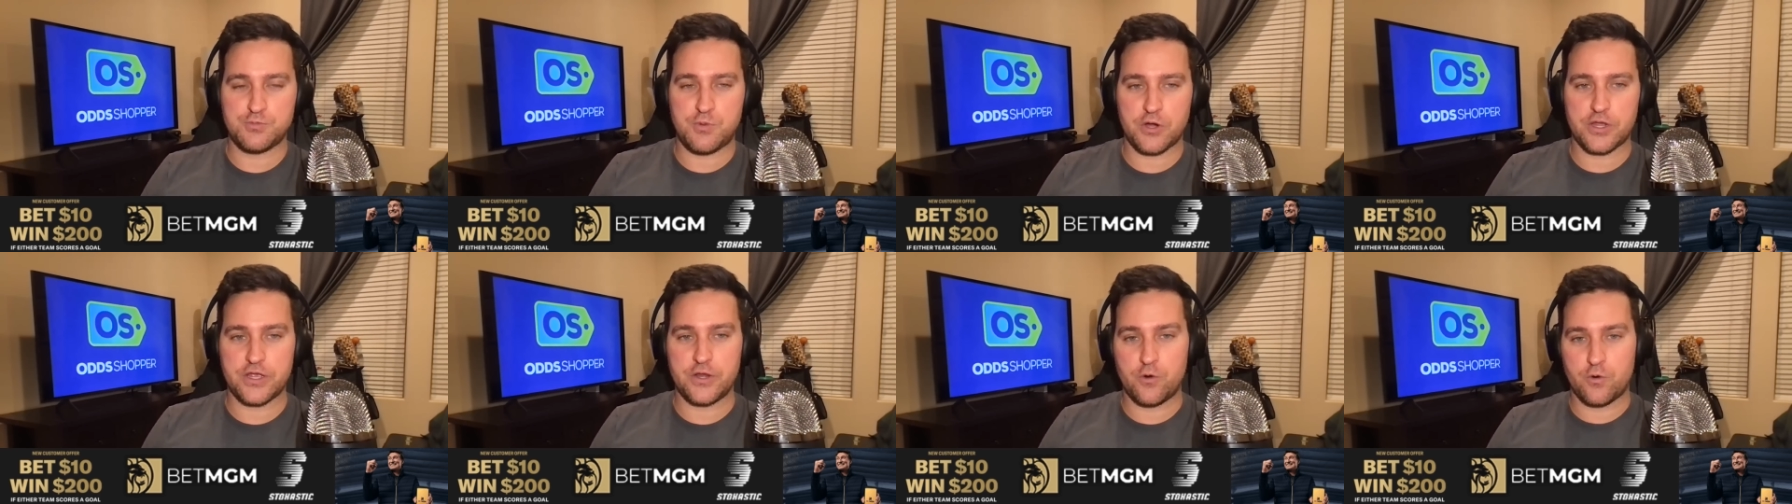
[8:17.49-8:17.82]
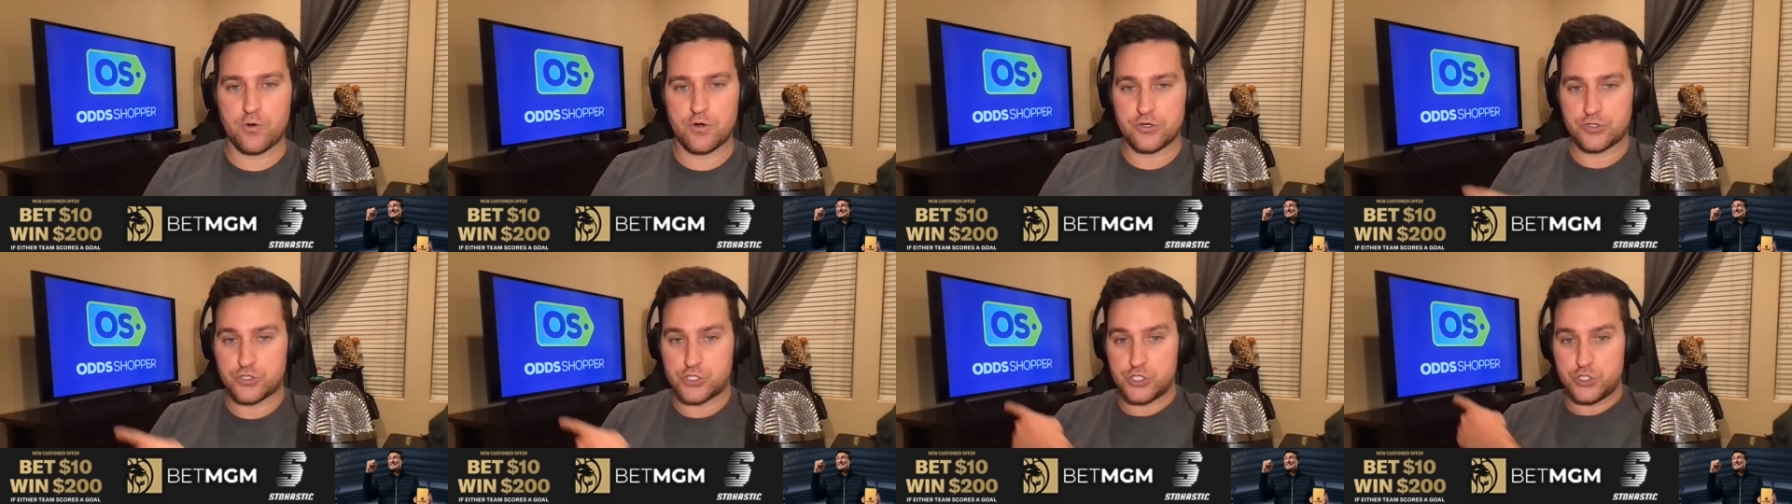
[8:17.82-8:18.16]
book in
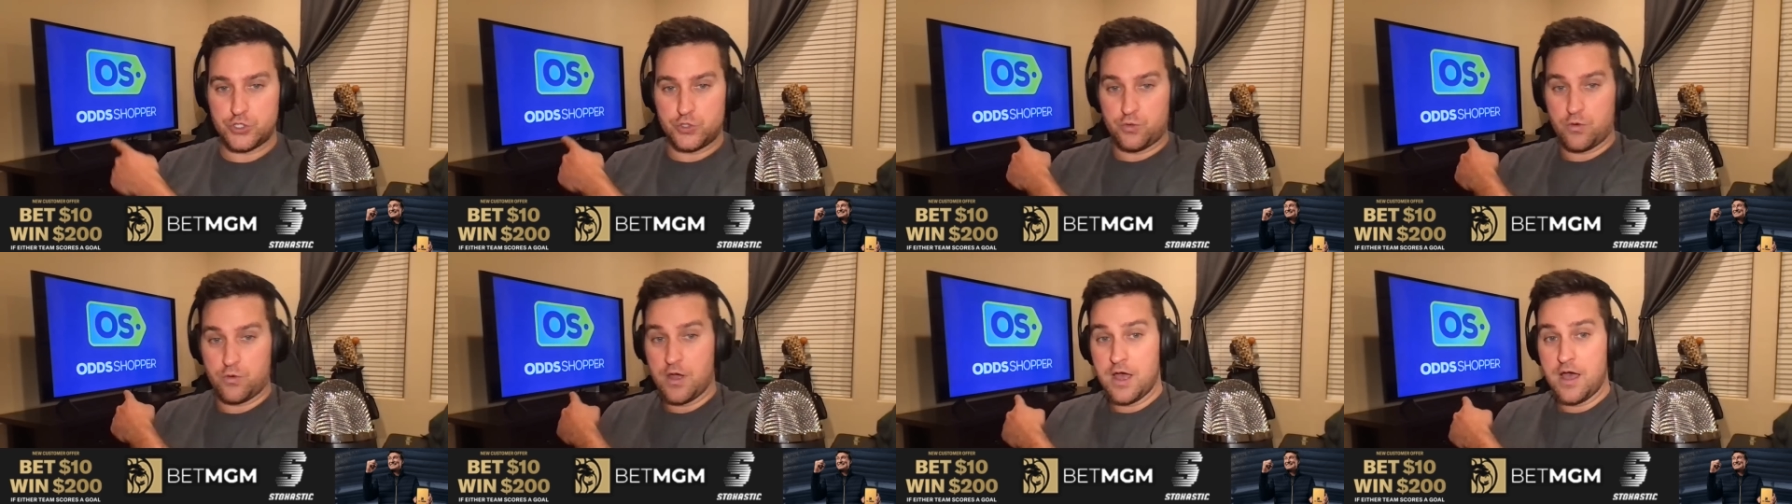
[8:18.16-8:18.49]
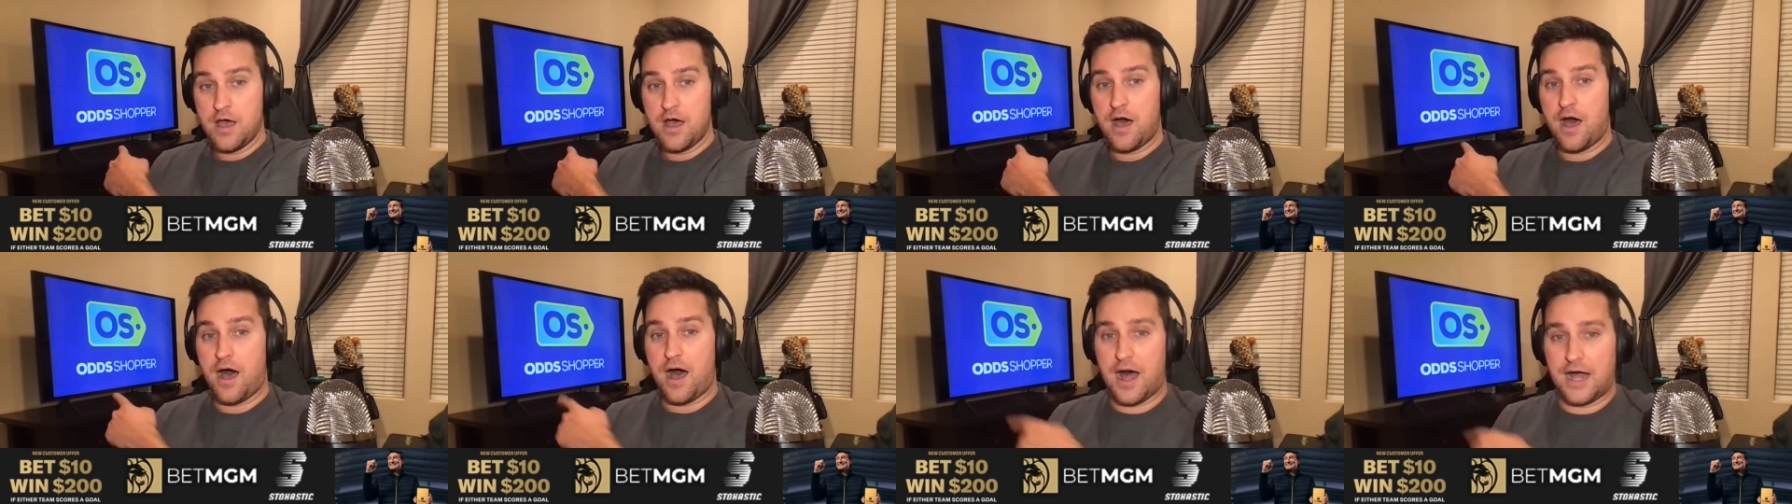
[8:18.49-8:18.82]
order to
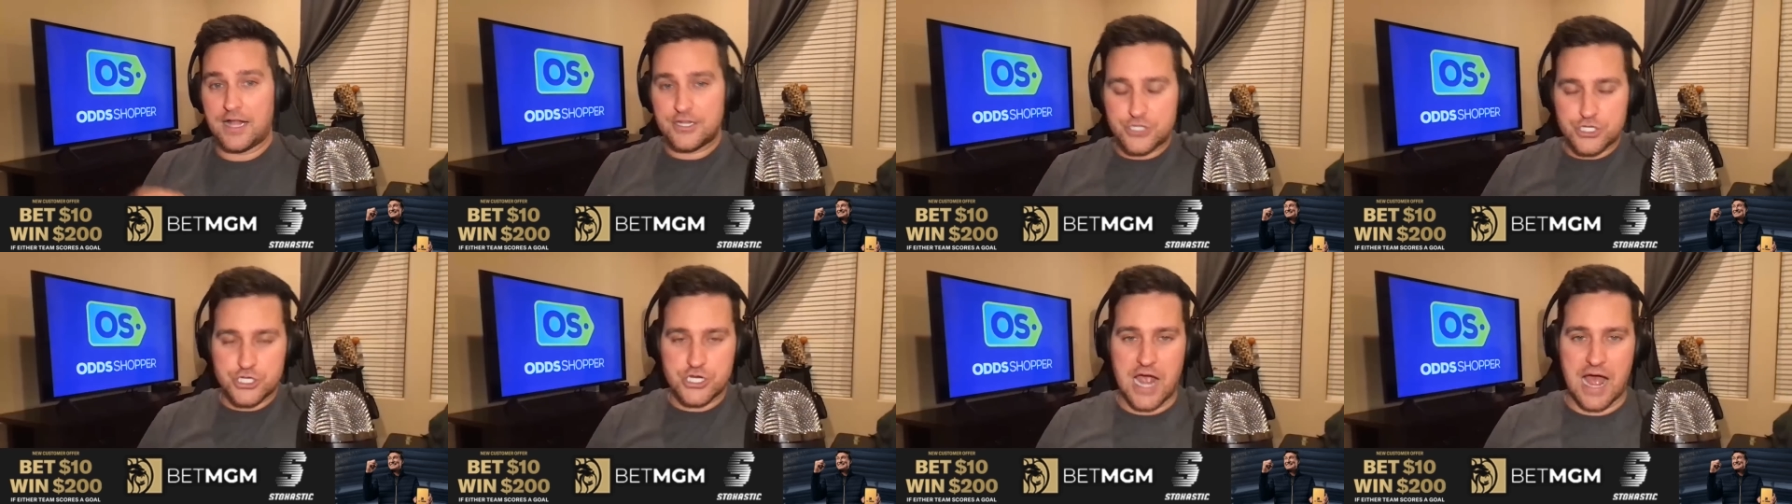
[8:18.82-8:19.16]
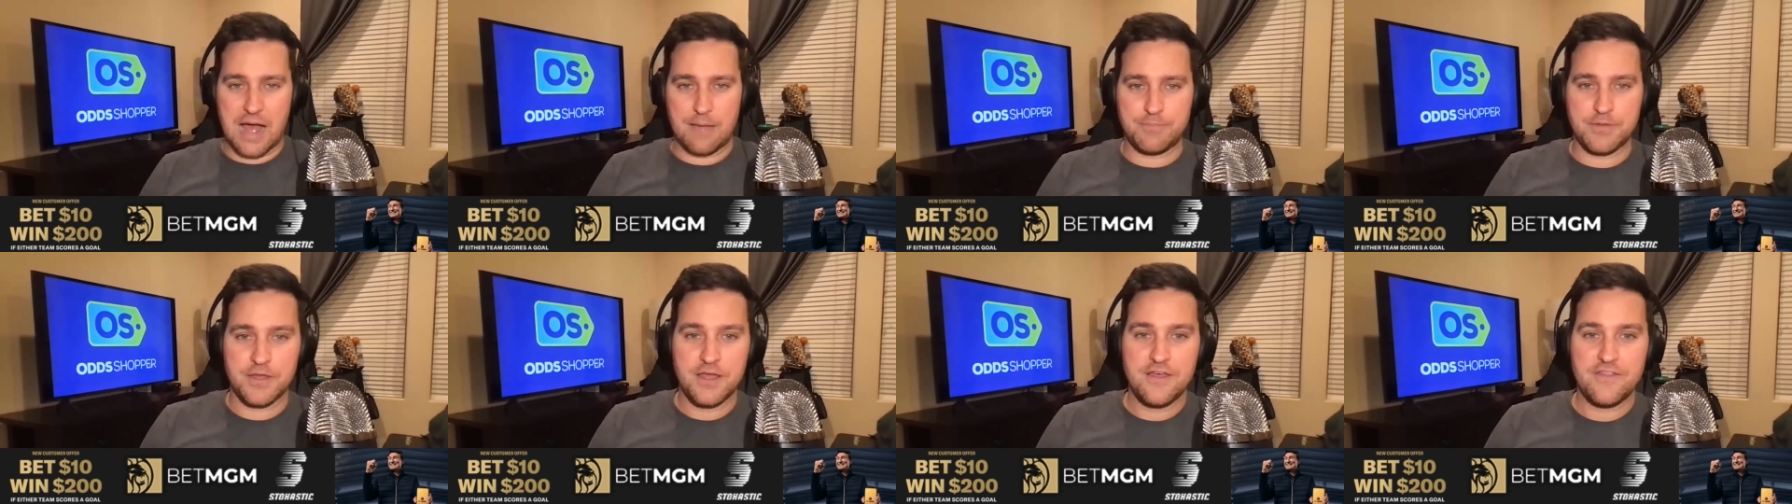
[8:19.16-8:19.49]
odd
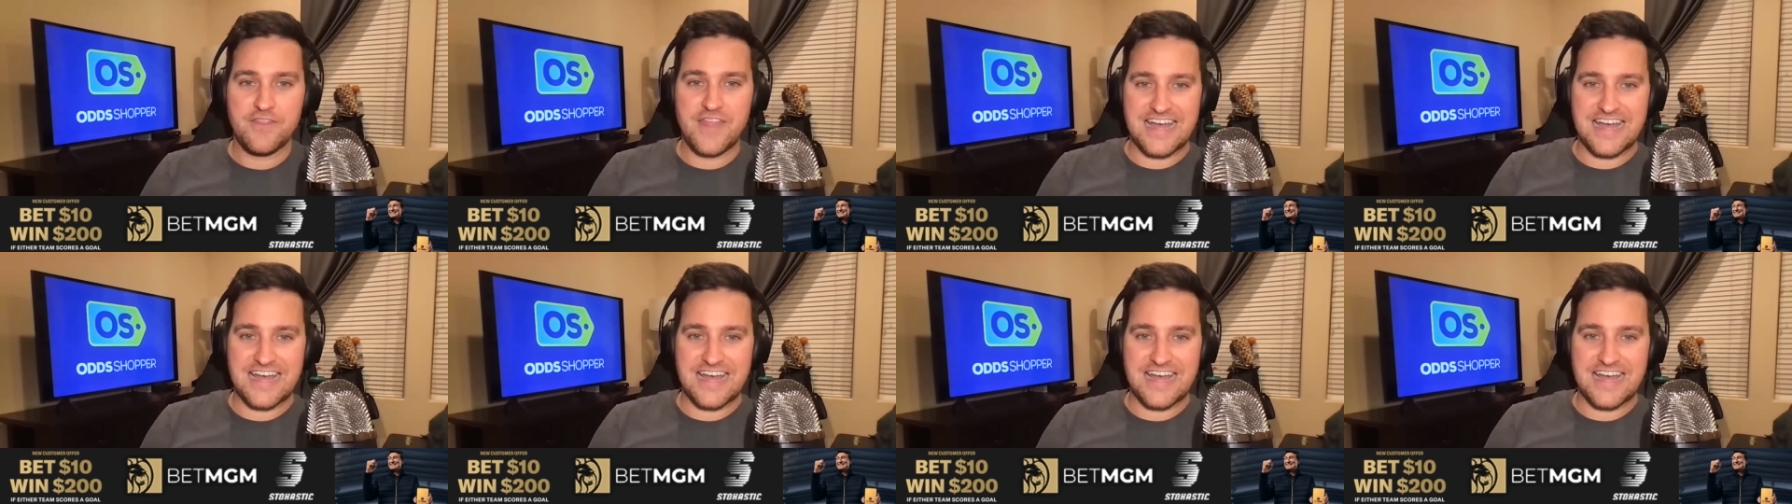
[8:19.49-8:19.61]
shop.